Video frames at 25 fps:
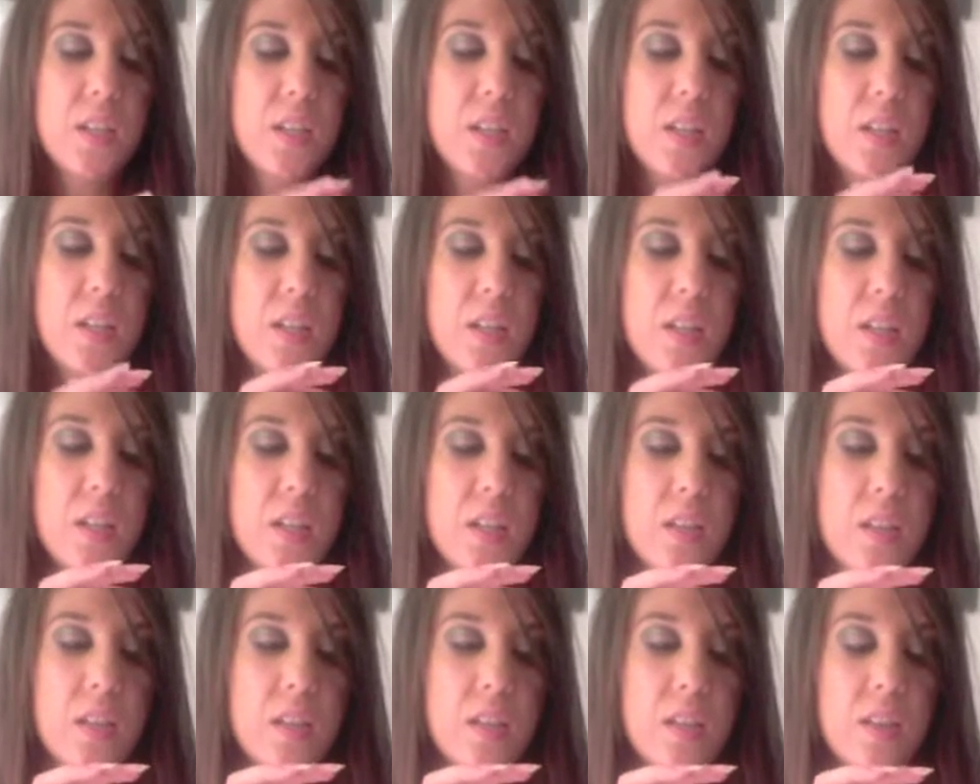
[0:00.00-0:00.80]
they look
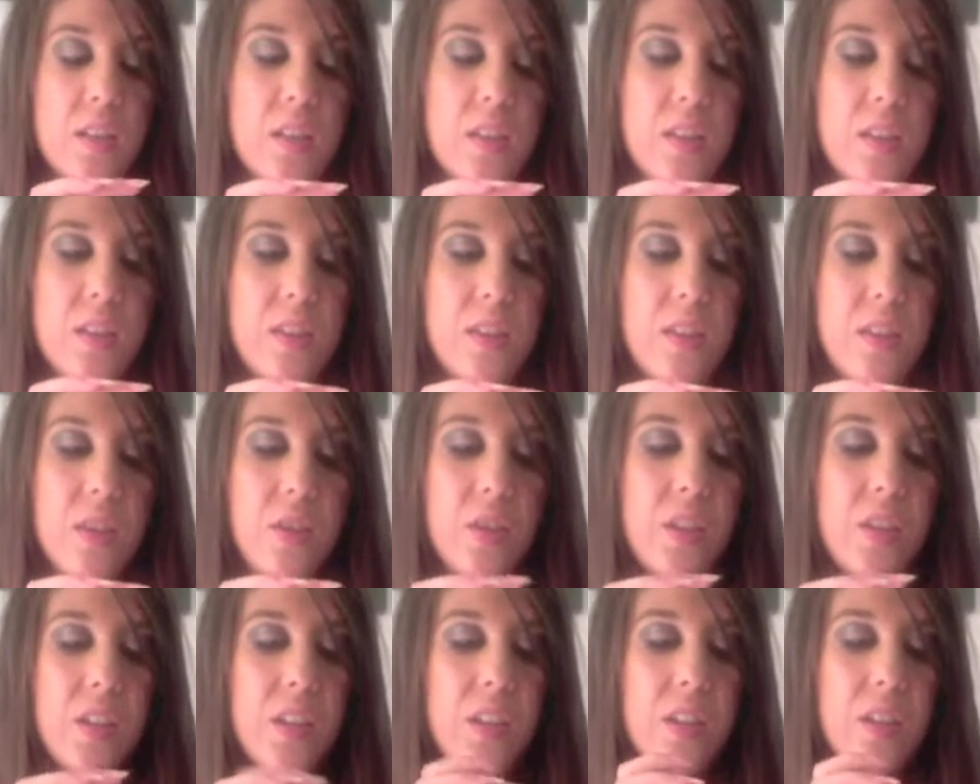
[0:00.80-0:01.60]
like they're just
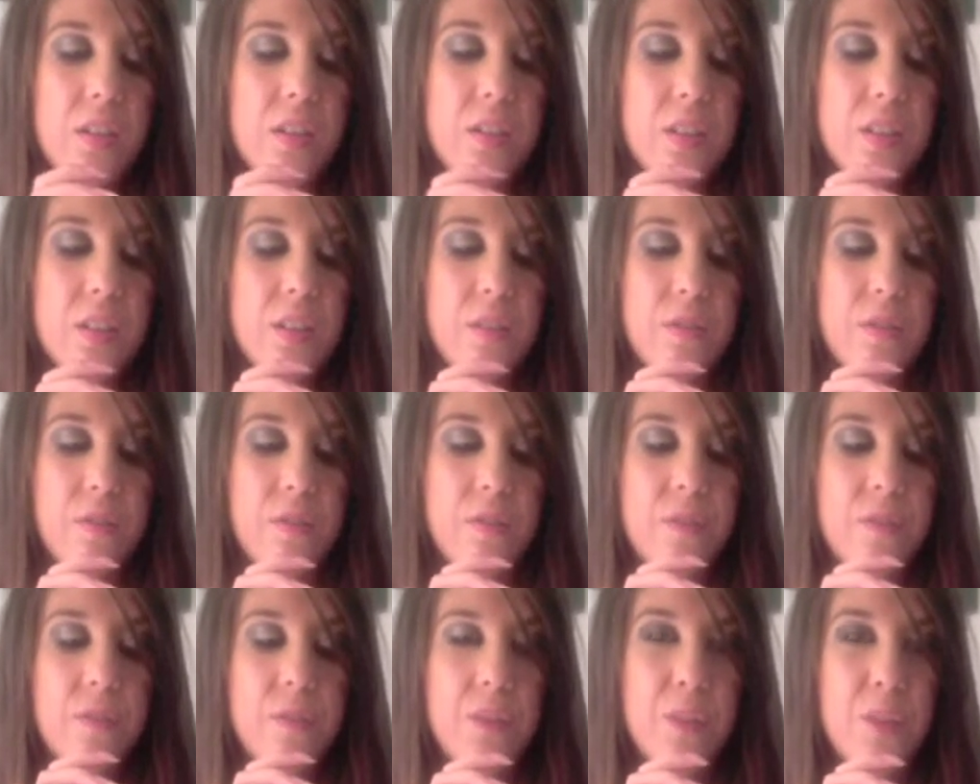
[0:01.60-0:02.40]
filled
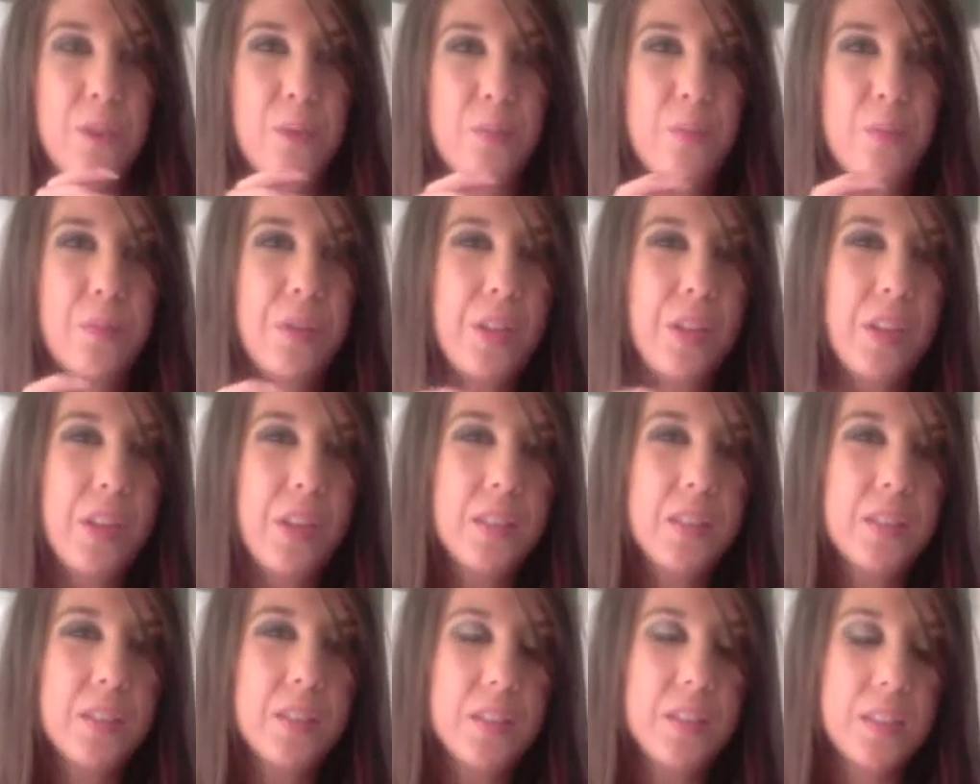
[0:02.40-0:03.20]
plugs, um,
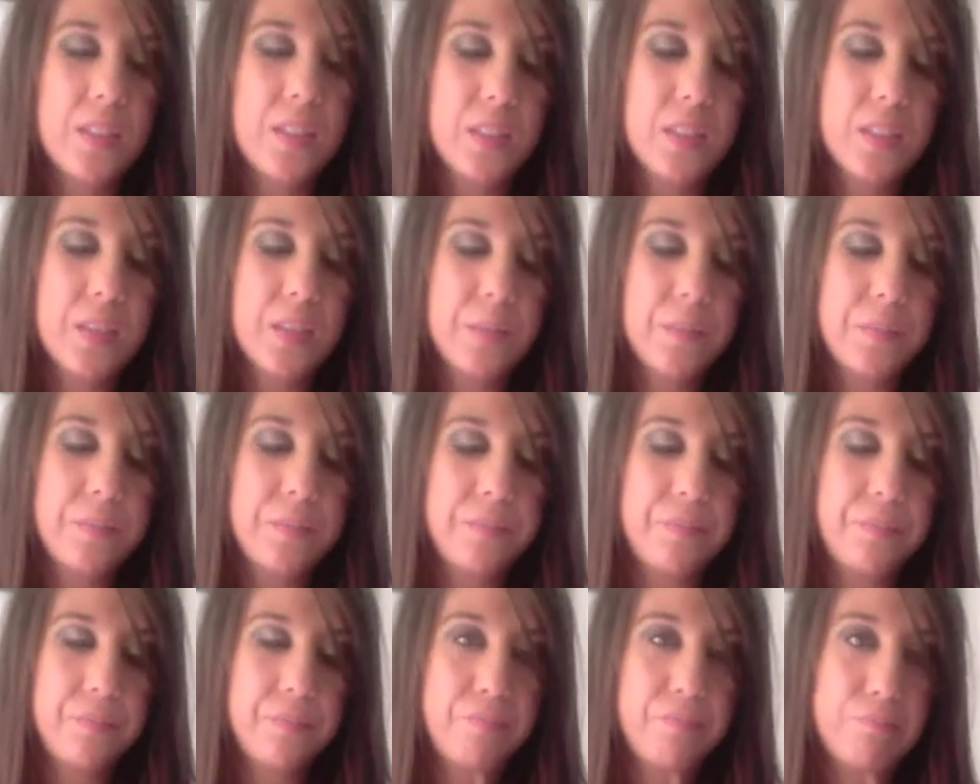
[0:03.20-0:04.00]
nothing
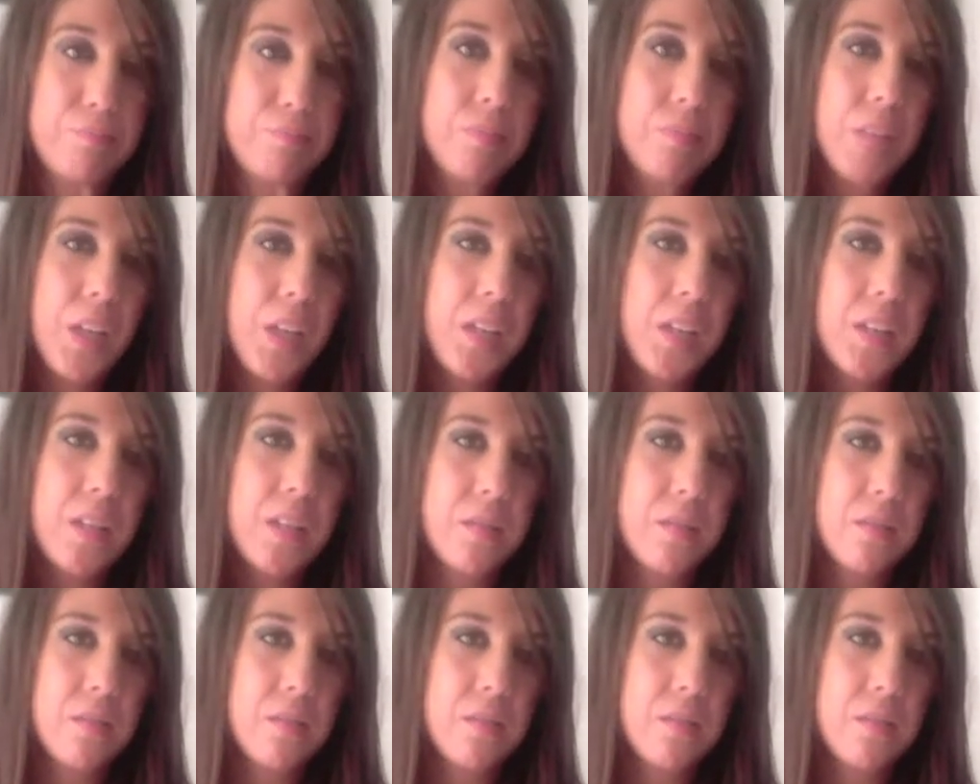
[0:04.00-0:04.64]
special I